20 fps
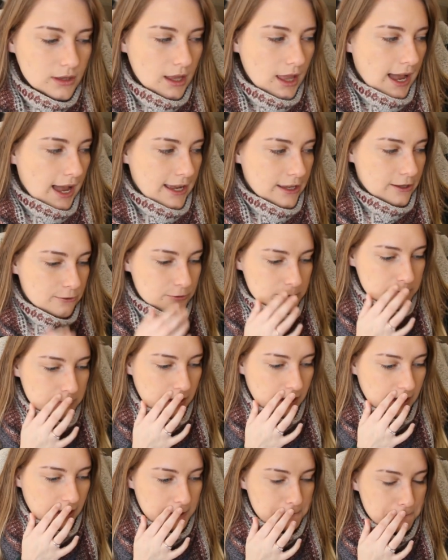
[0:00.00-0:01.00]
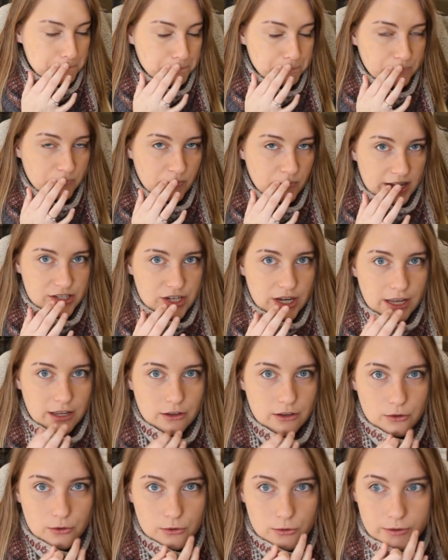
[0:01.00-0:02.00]
I used my
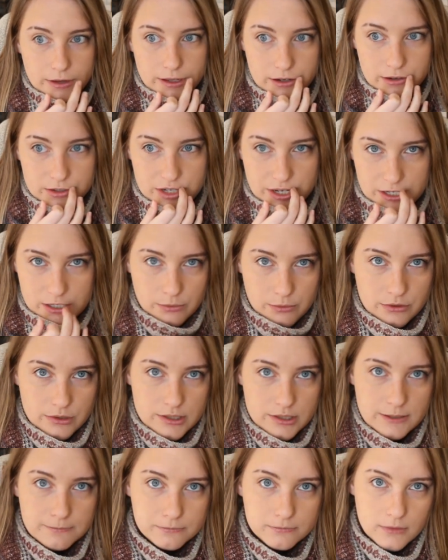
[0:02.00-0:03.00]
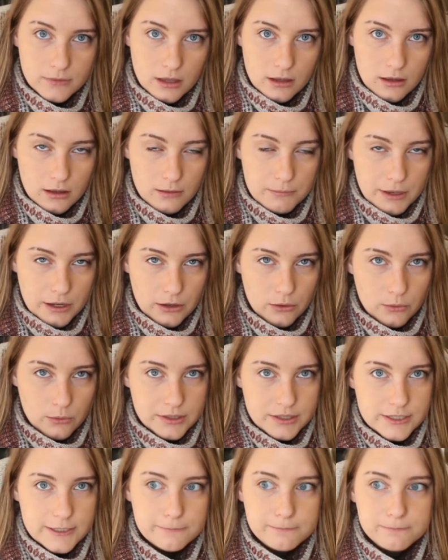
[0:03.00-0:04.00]
Chaigu interchangeables, the metal
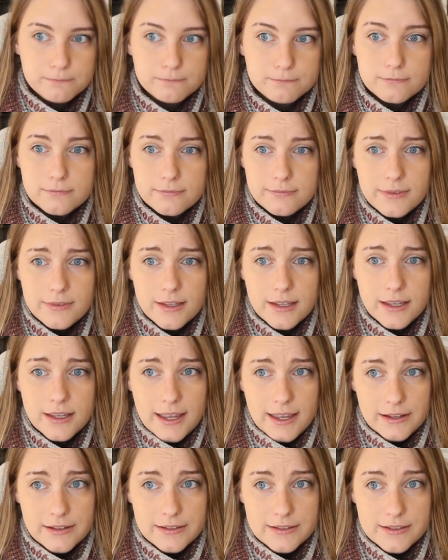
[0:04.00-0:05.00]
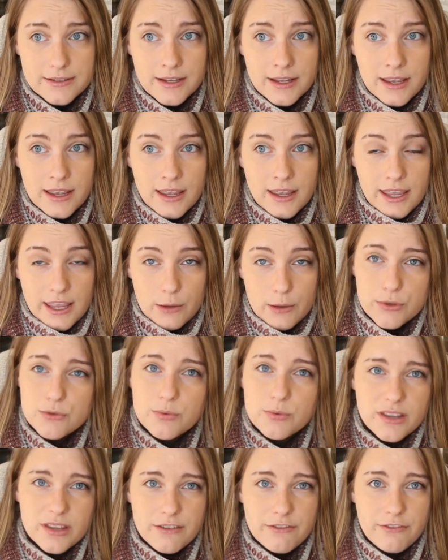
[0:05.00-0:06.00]
ones, and it was
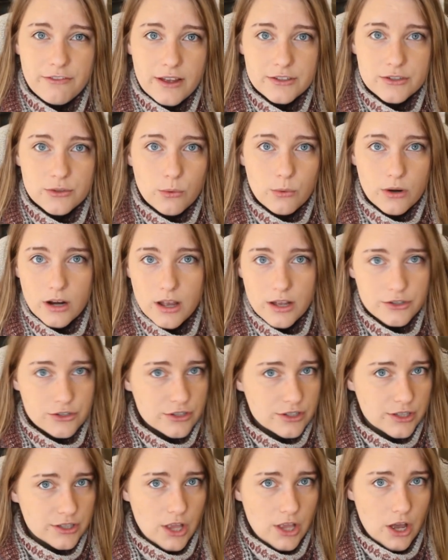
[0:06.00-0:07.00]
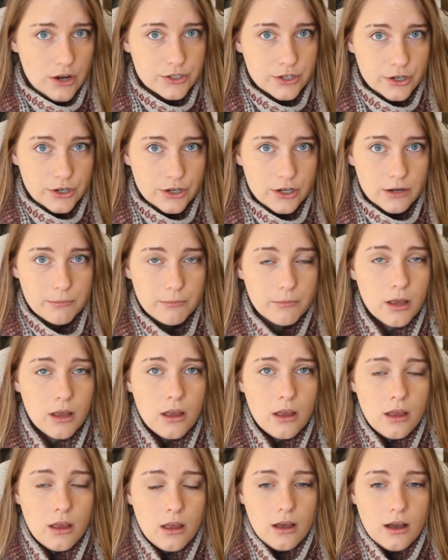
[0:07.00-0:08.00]
really fun to work on, just long term.
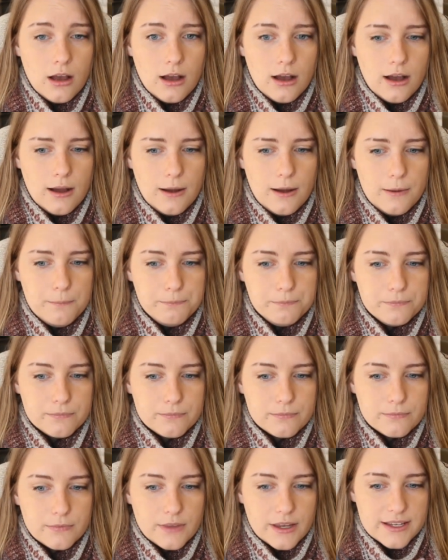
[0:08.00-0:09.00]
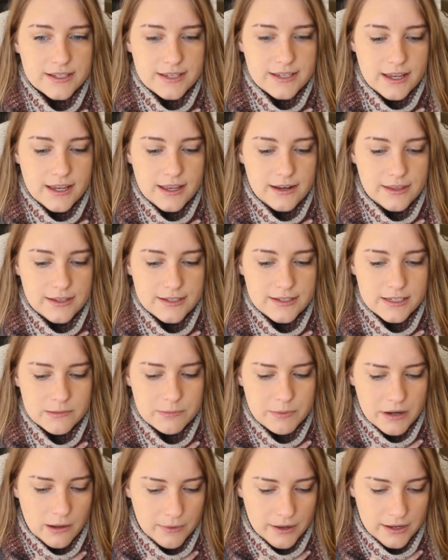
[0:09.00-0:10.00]
Like I said, this has
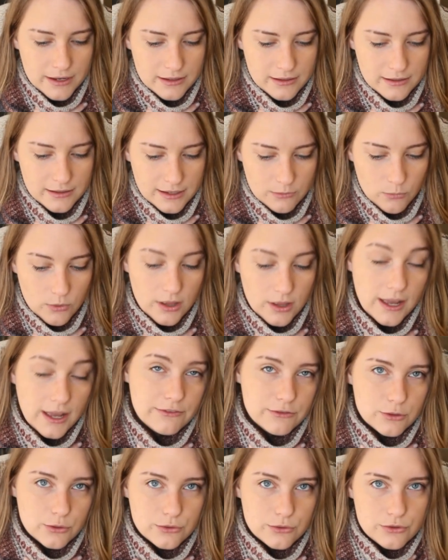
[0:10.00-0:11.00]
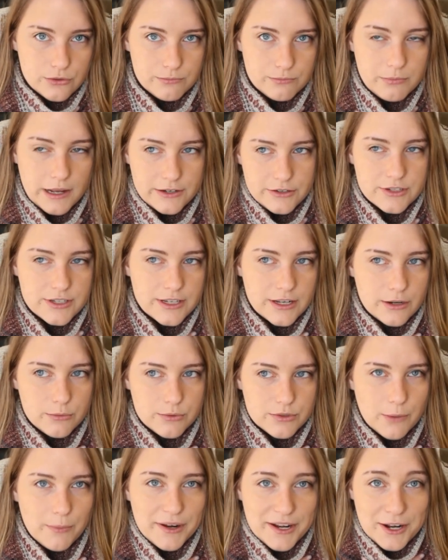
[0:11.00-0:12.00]
been on my well, I haven't told you, I just said it
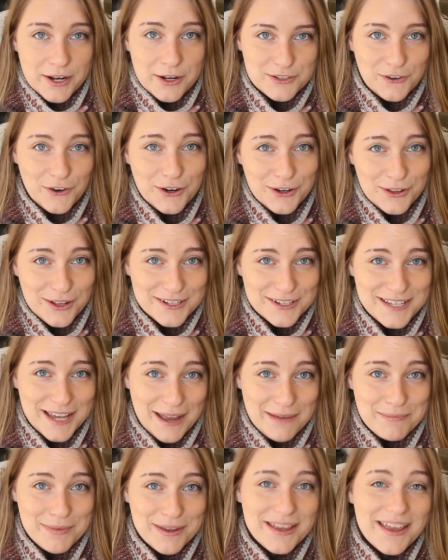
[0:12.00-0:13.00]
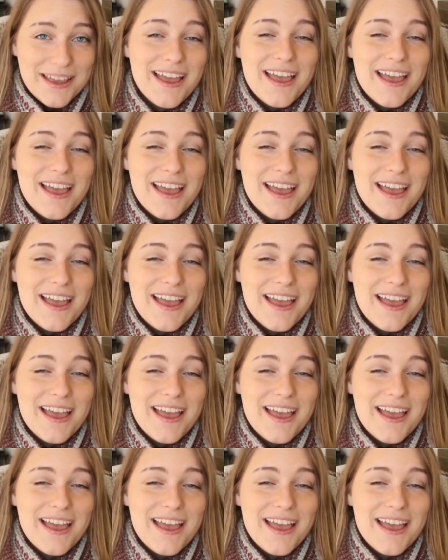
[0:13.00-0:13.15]
was on my nails for a long time, but